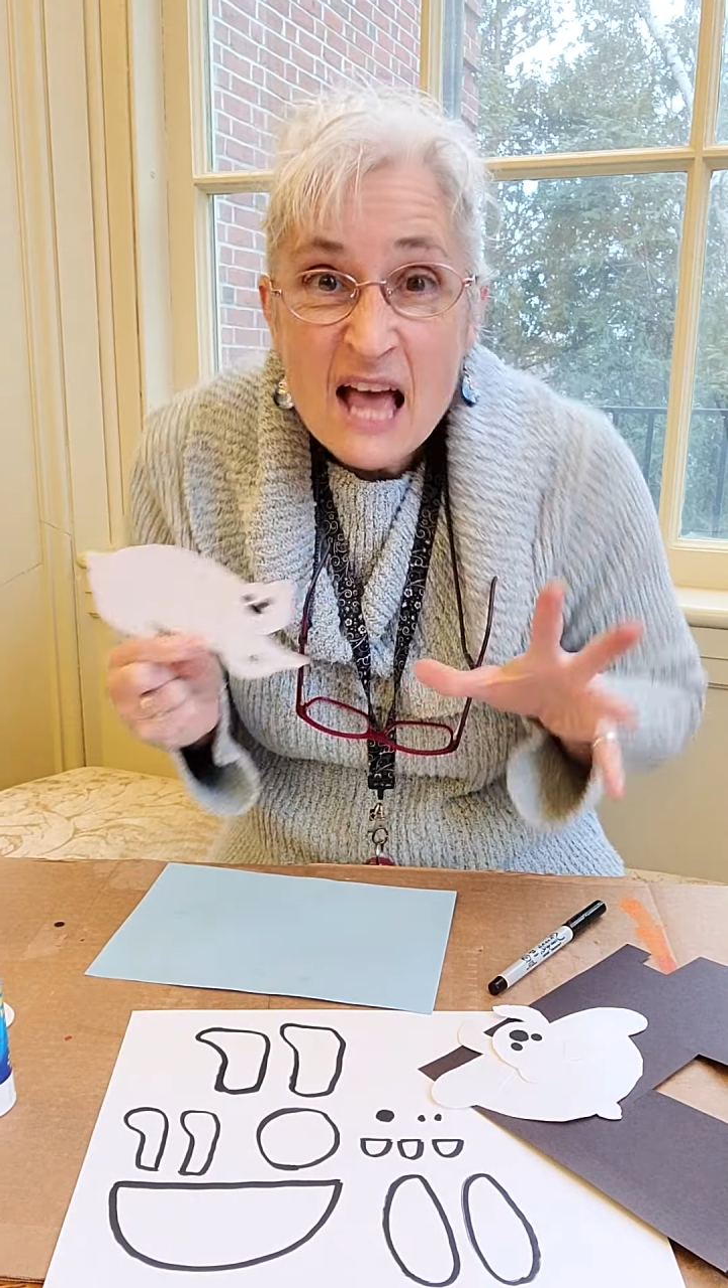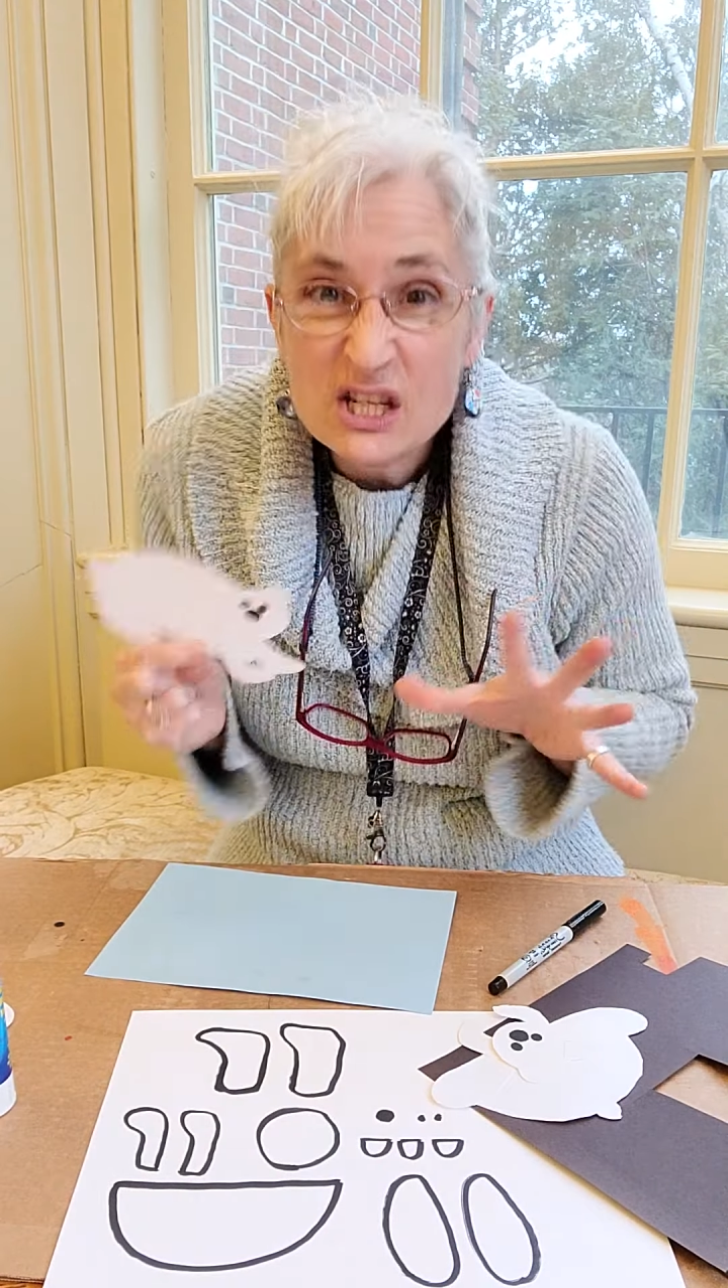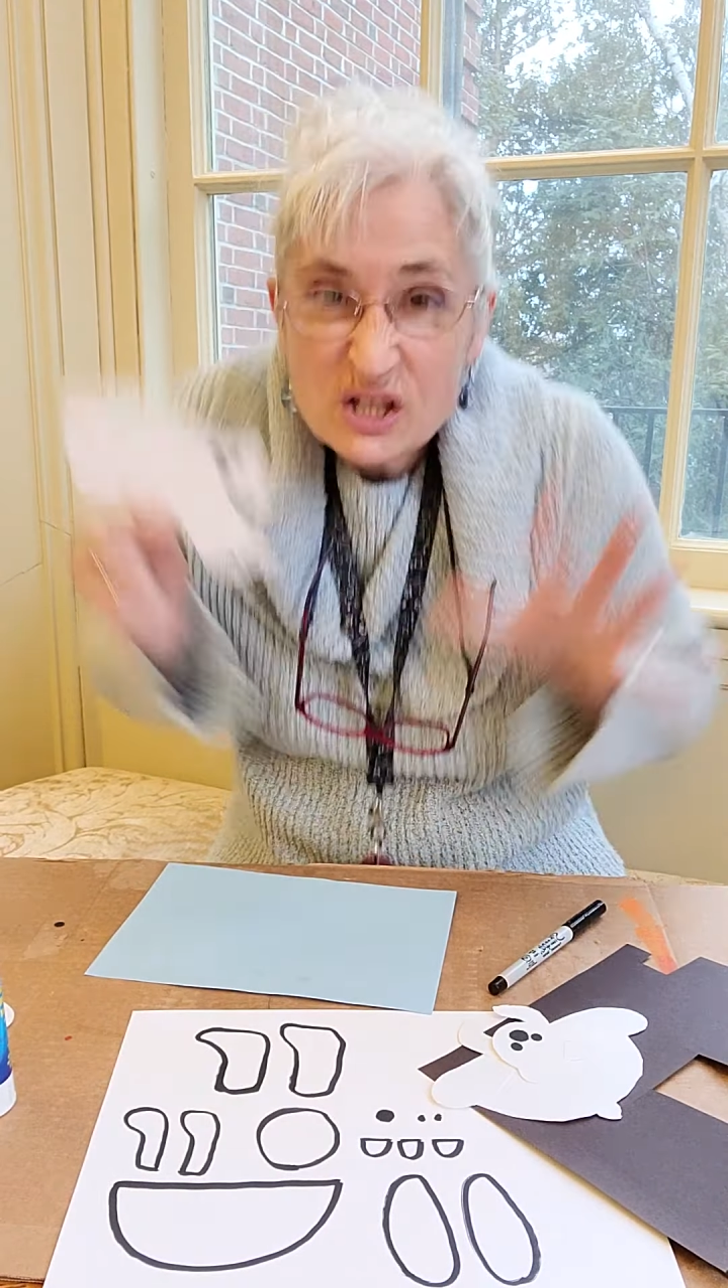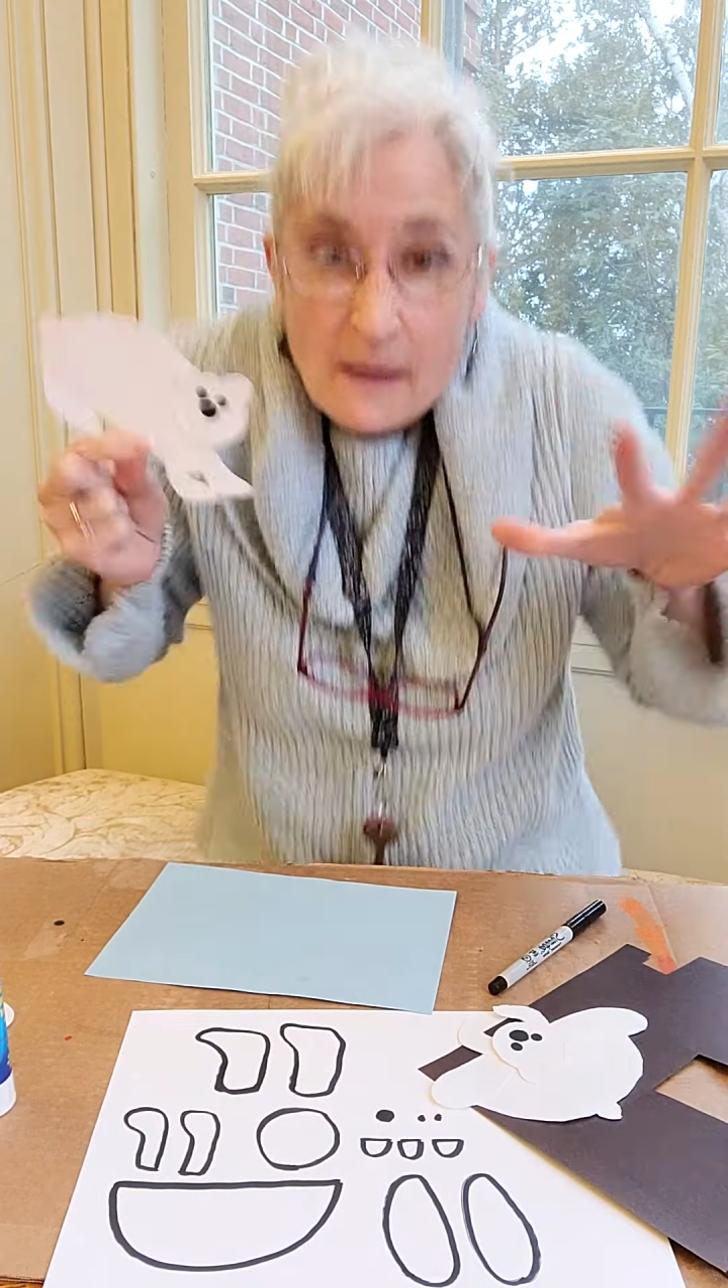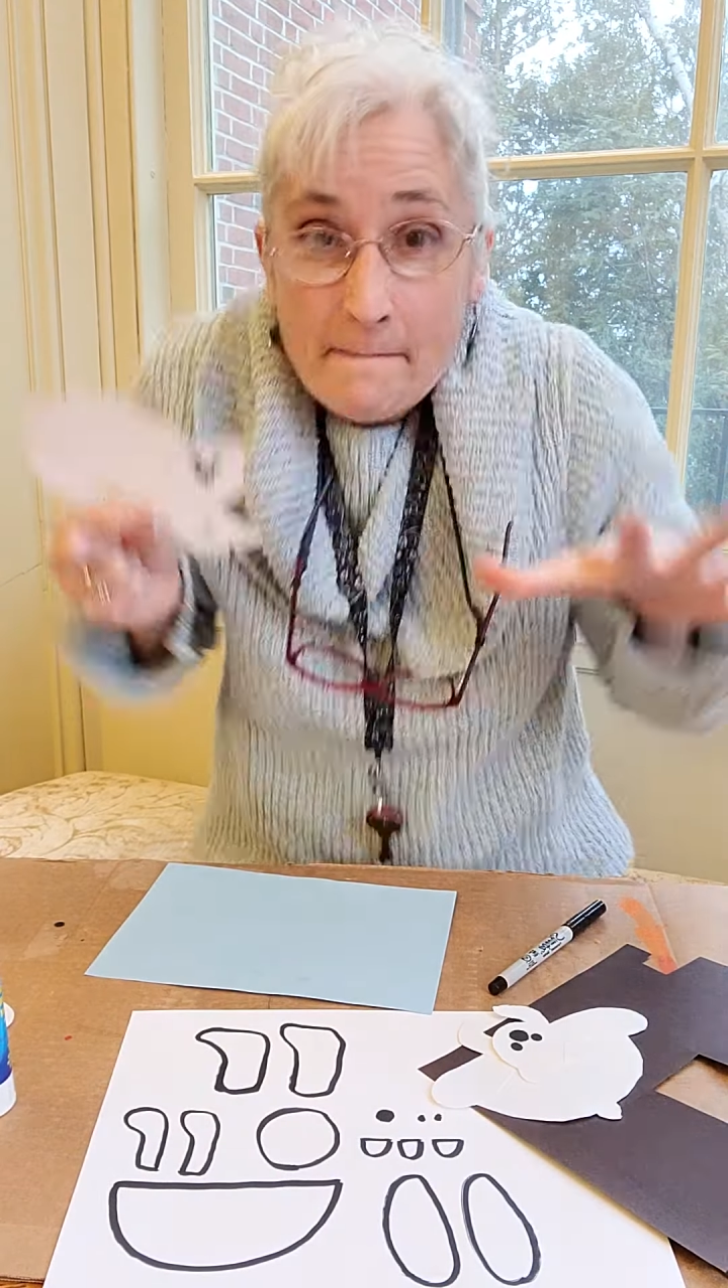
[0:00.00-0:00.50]

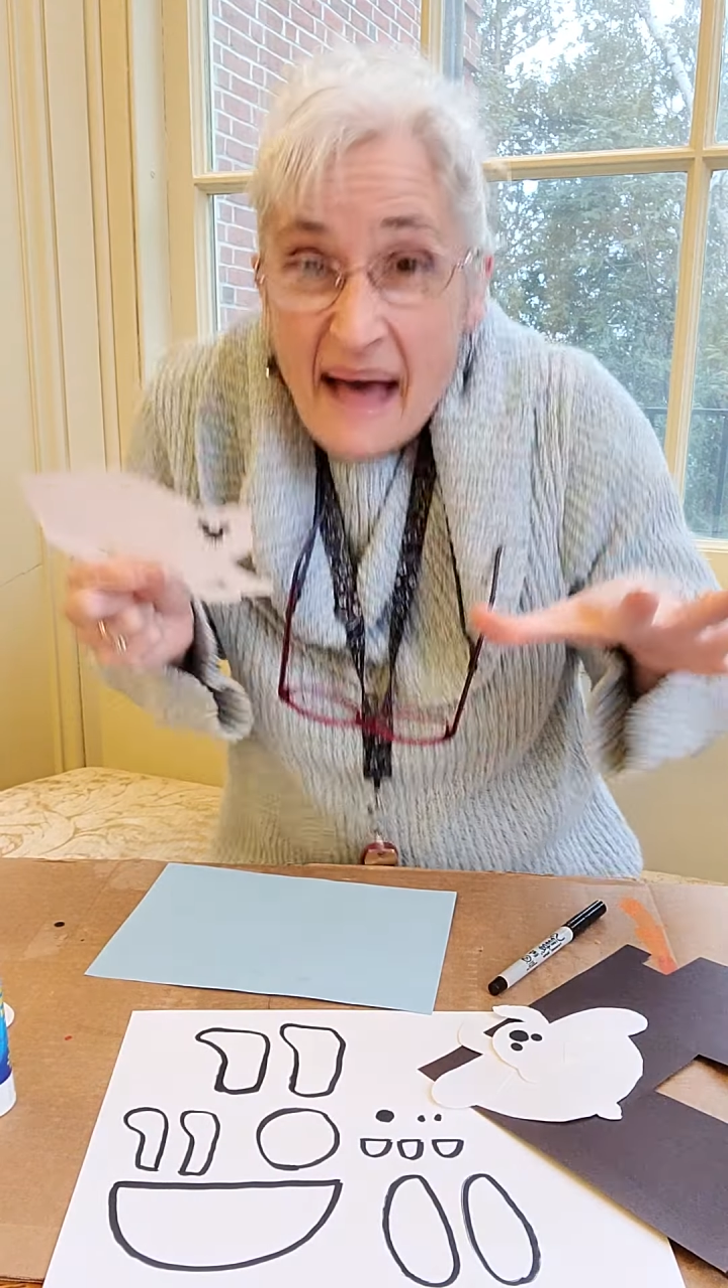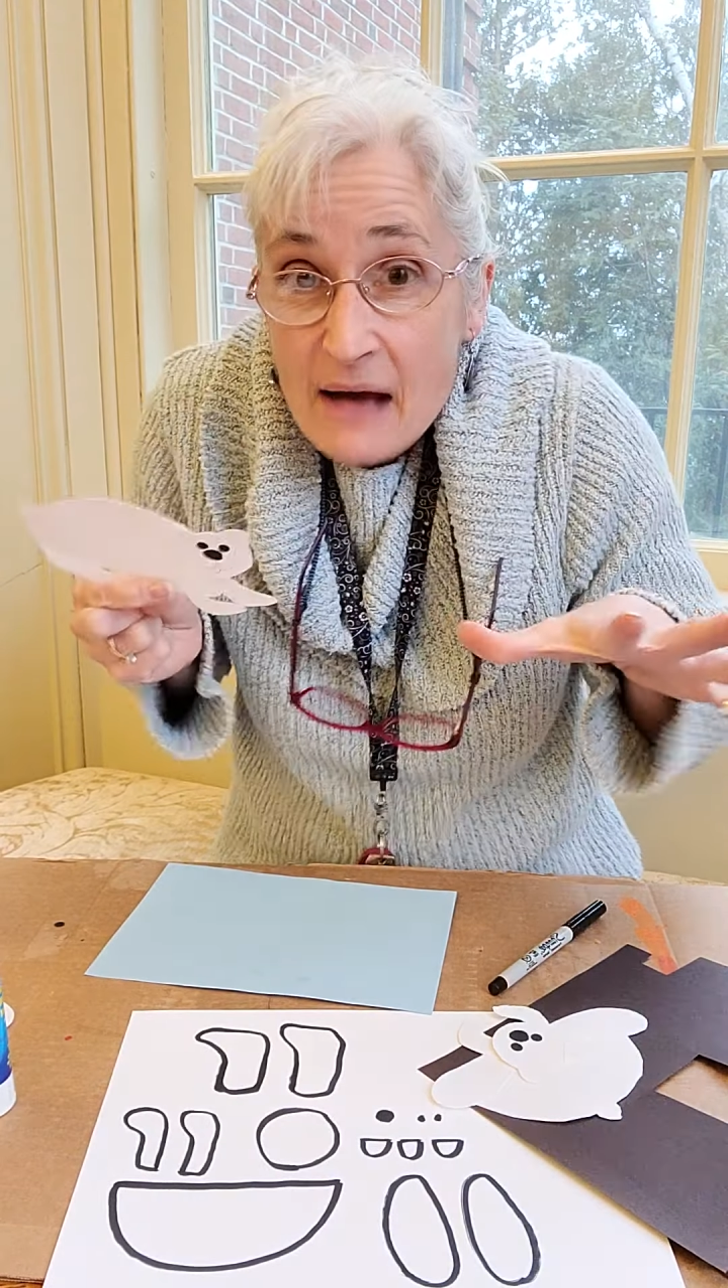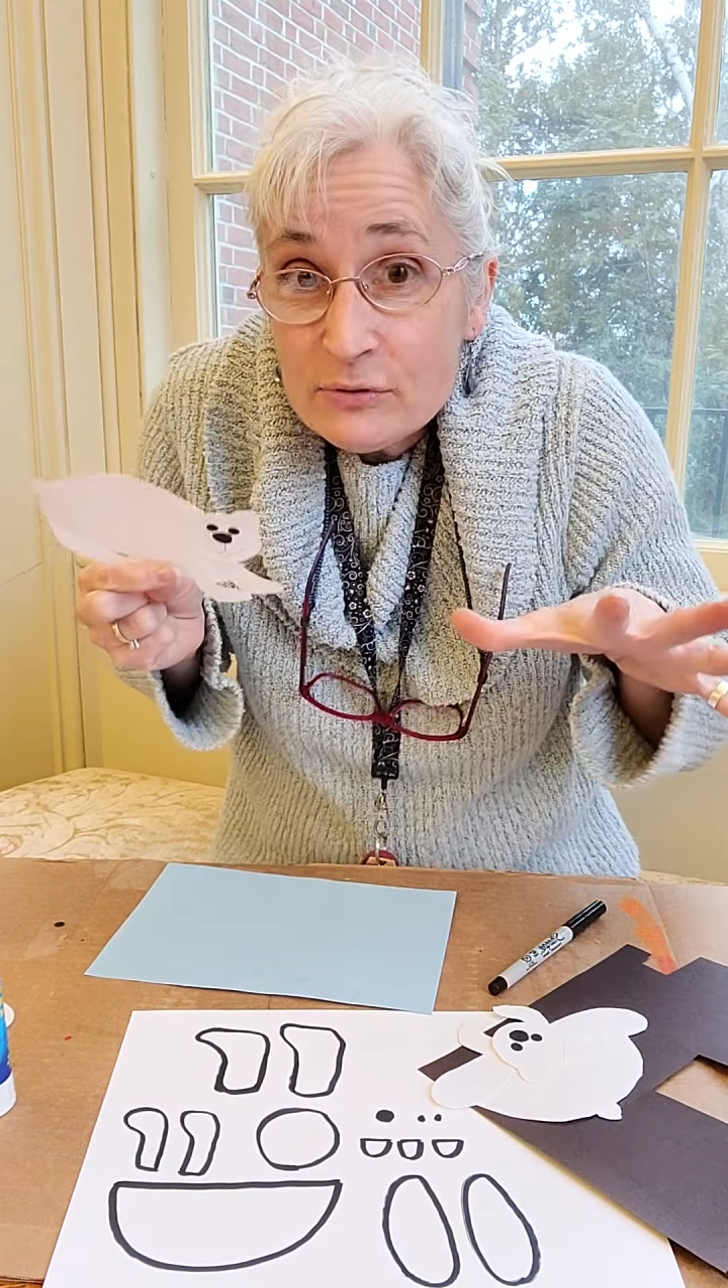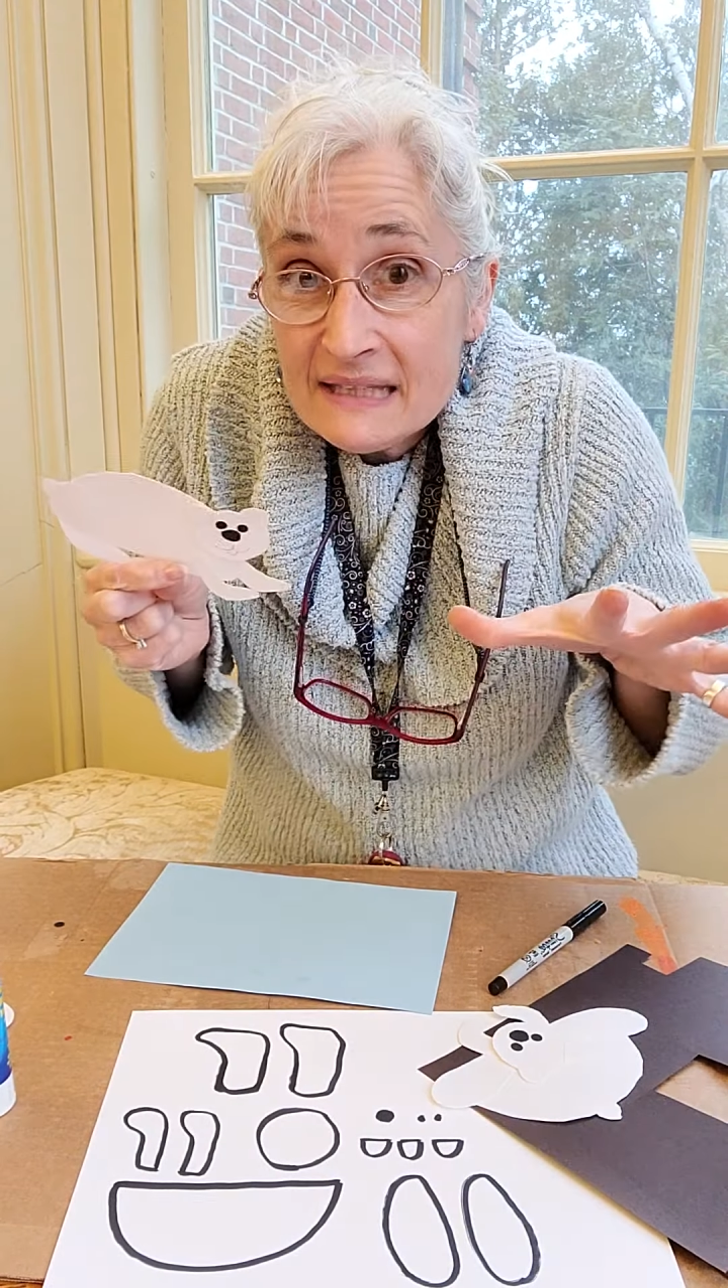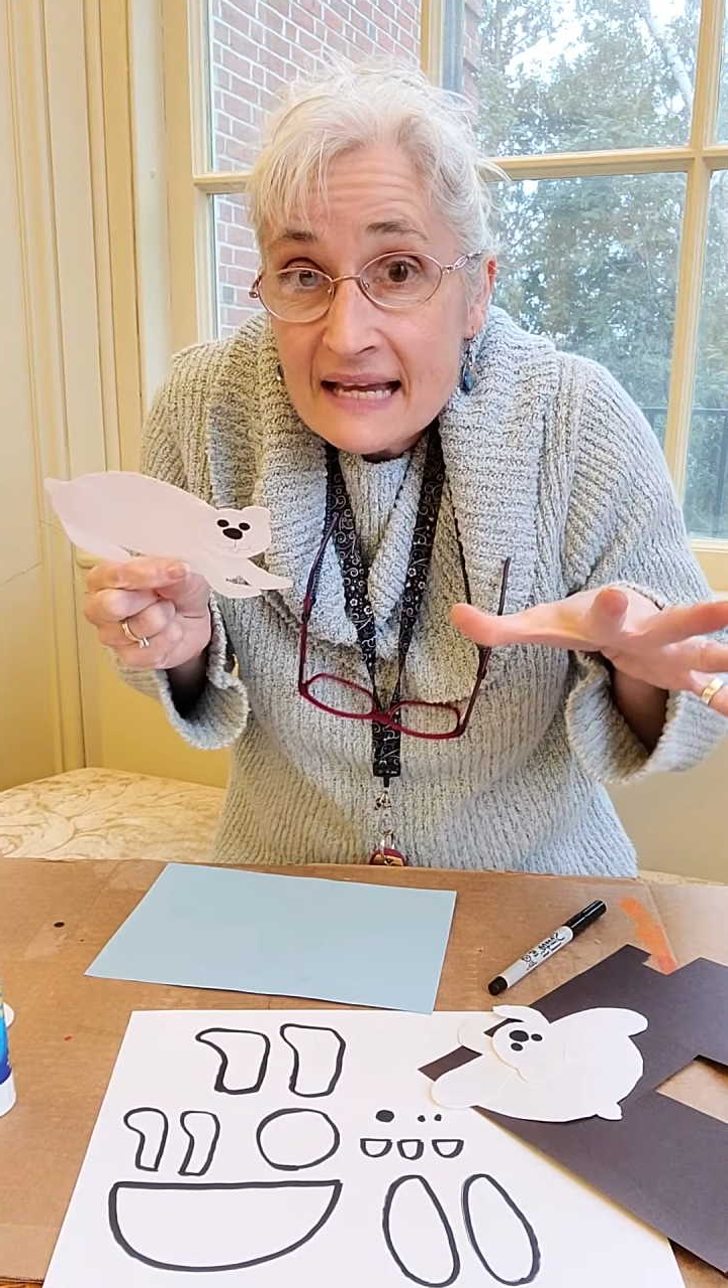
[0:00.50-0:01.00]
He's gonna pounce